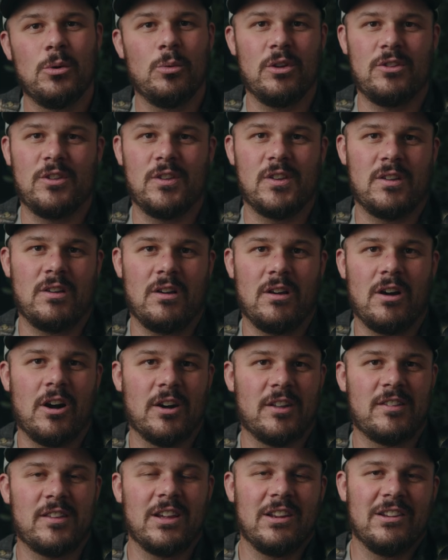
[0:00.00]
which is
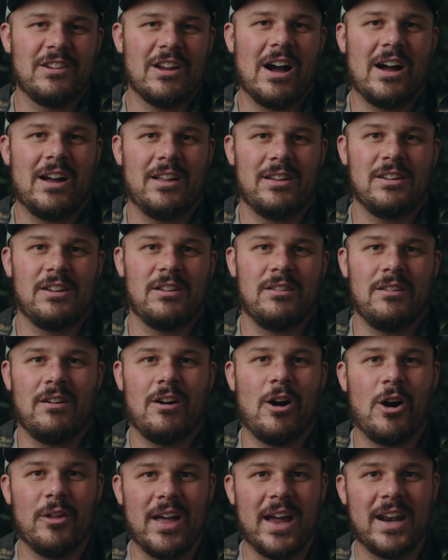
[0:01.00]
honestly not
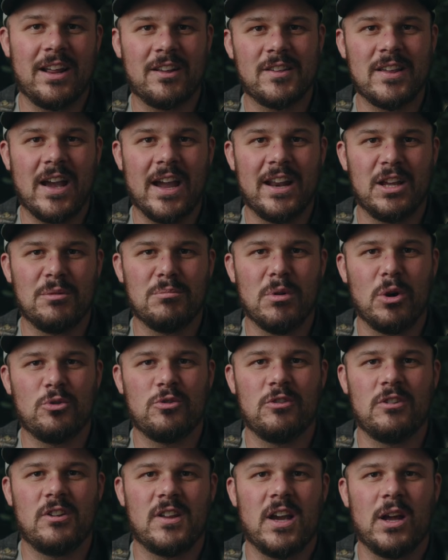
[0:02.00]
all that exciting
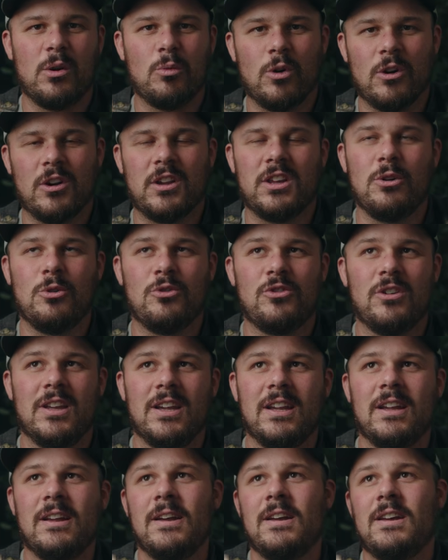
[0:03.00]
motion design work
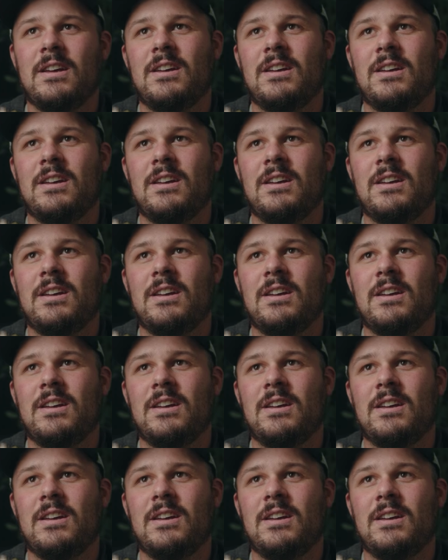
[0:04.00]
usually,